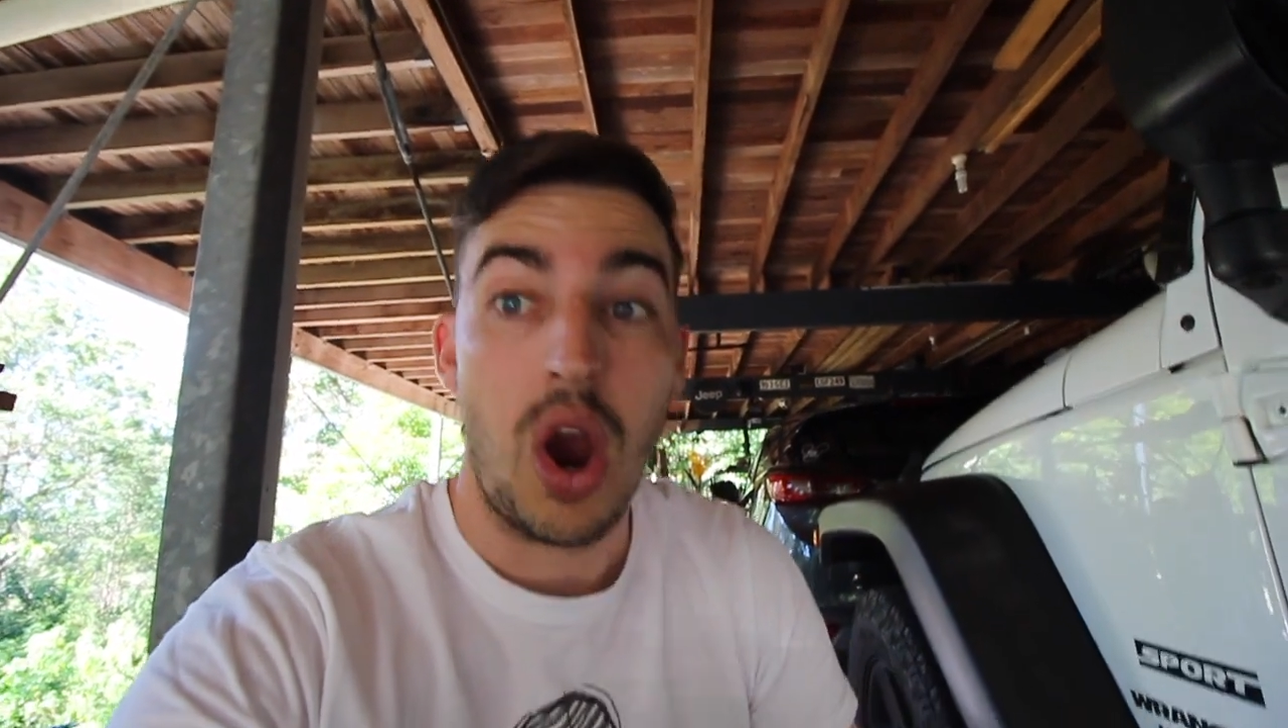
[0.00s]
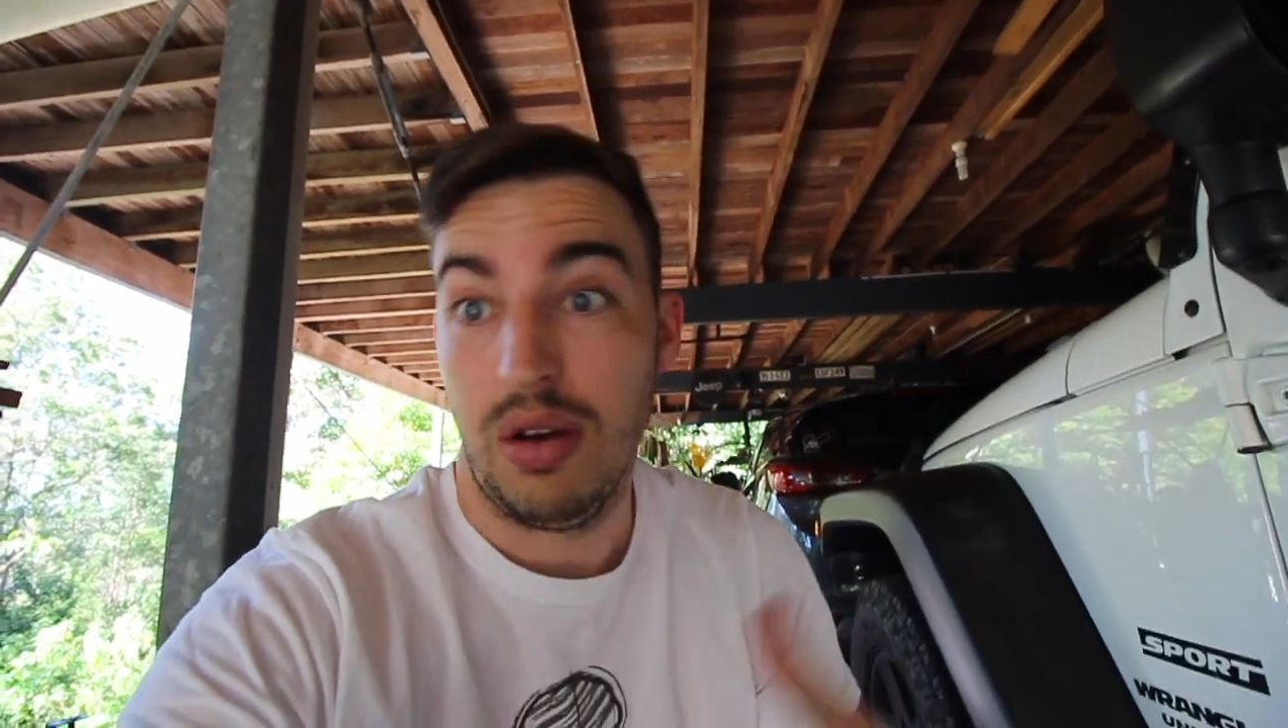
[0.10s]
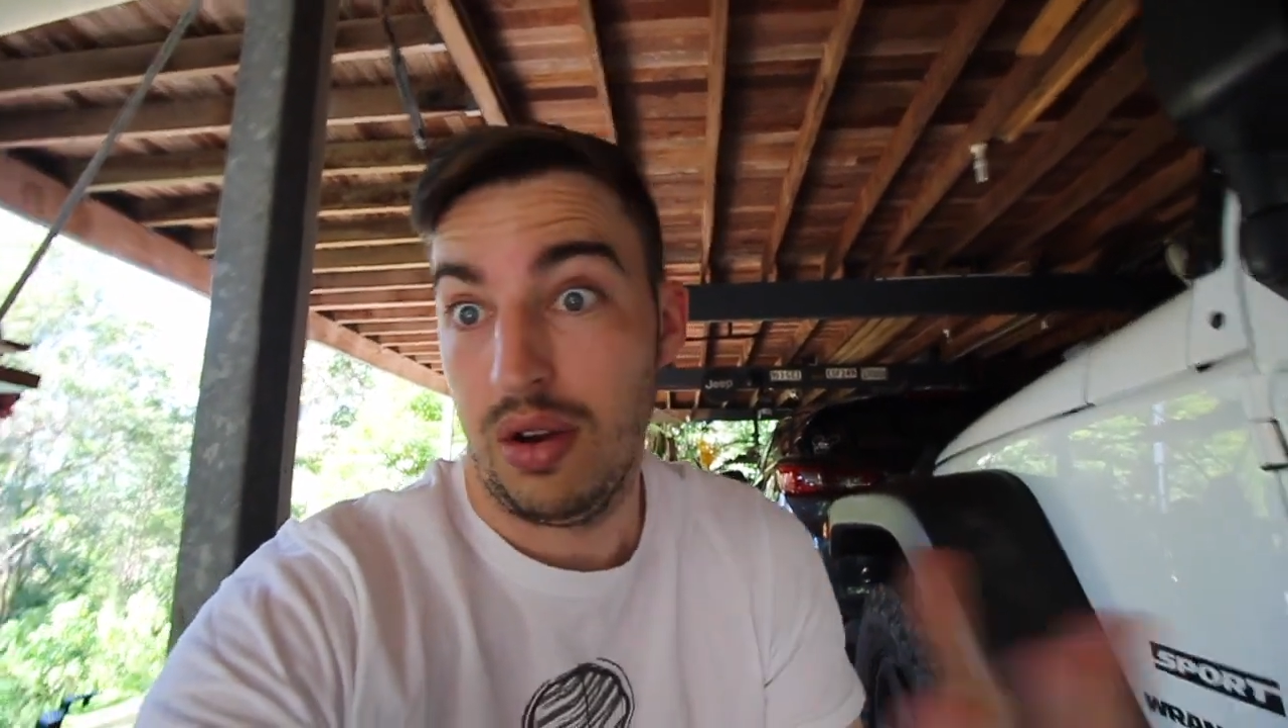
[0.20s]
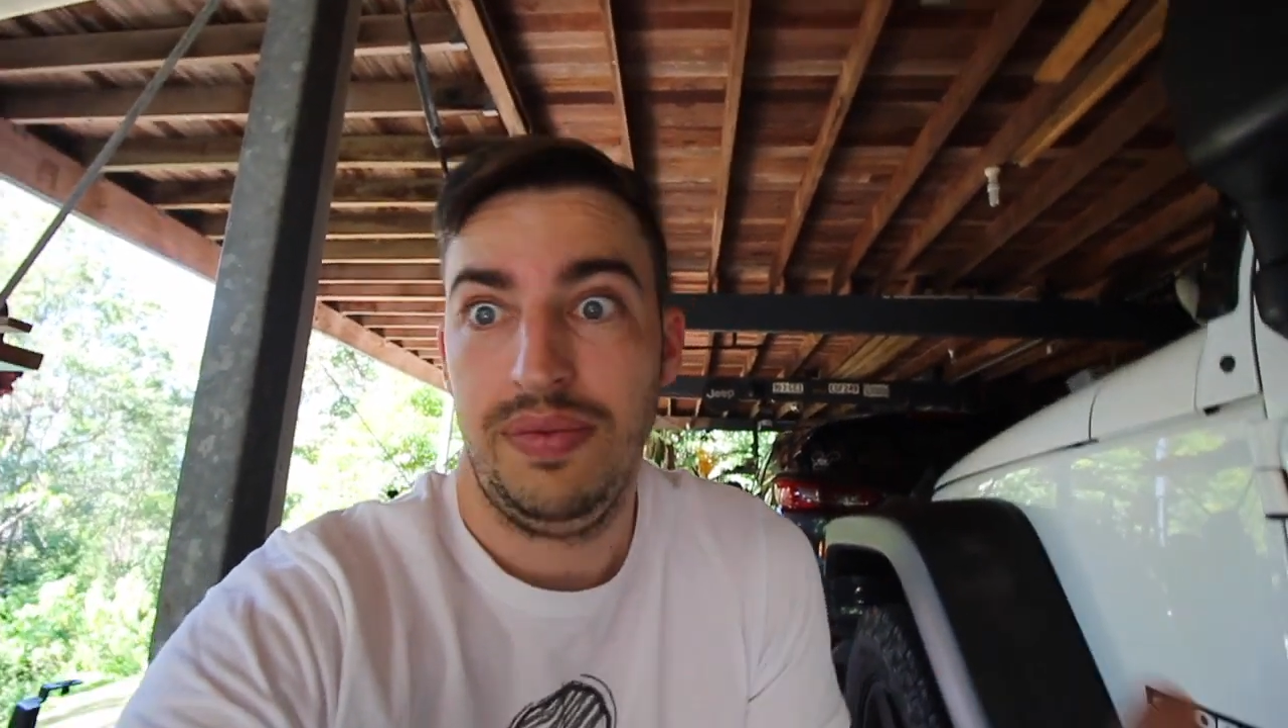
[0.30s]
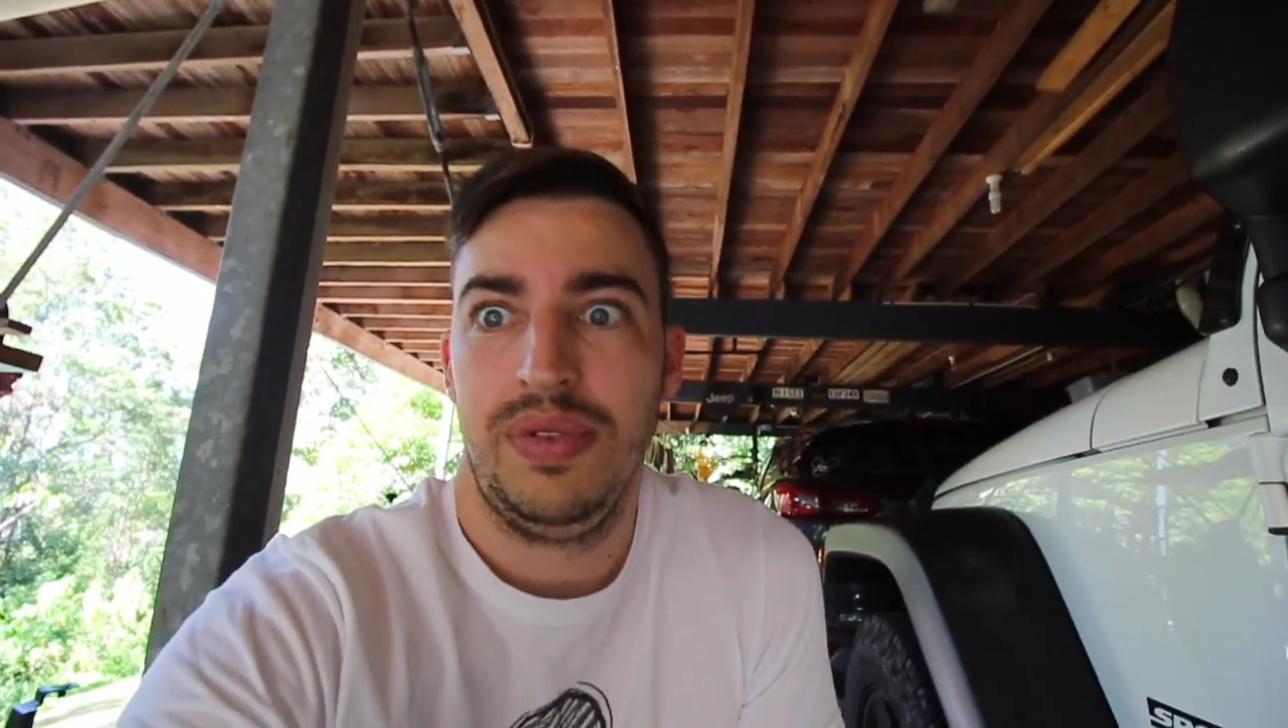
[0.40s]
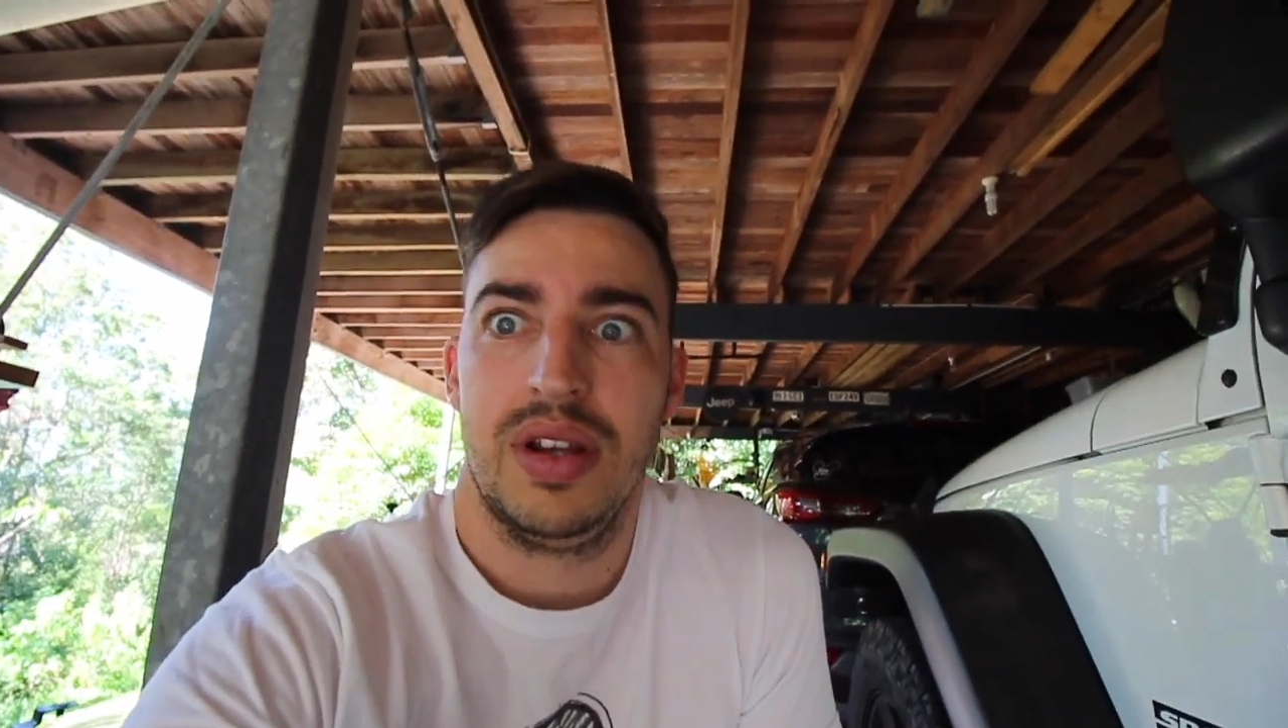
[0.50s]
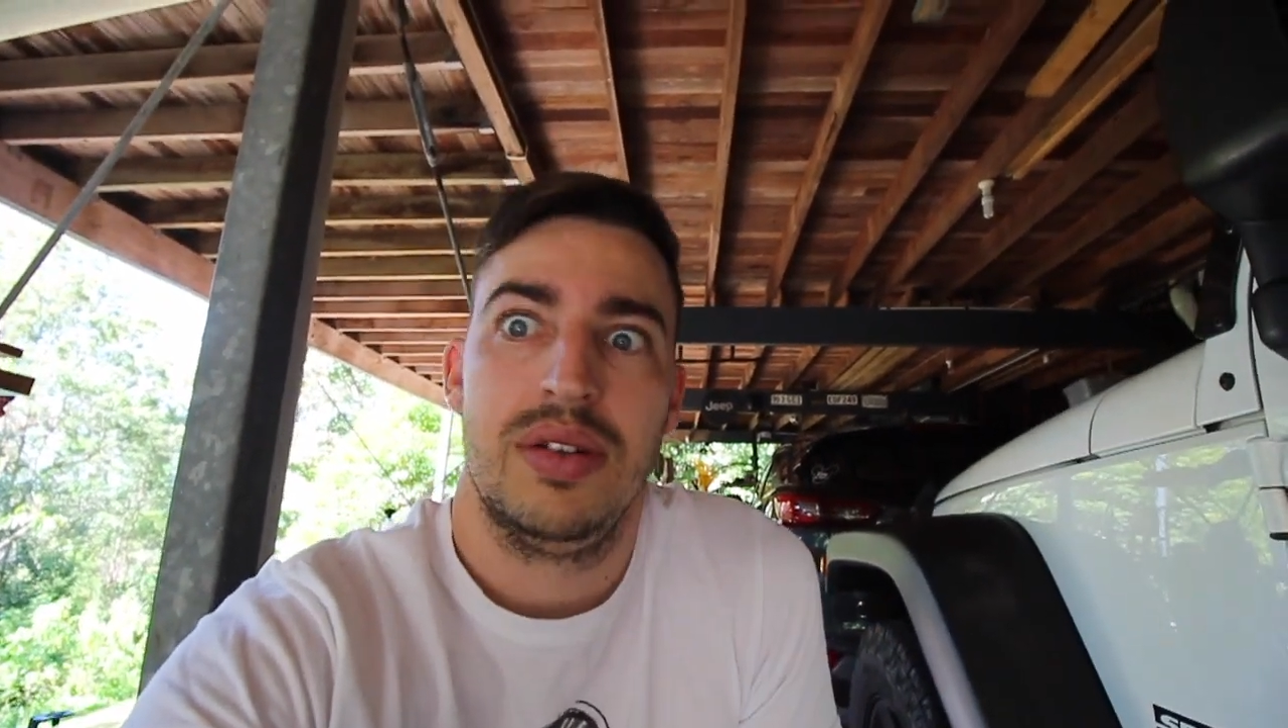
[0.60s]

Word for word: hopefully it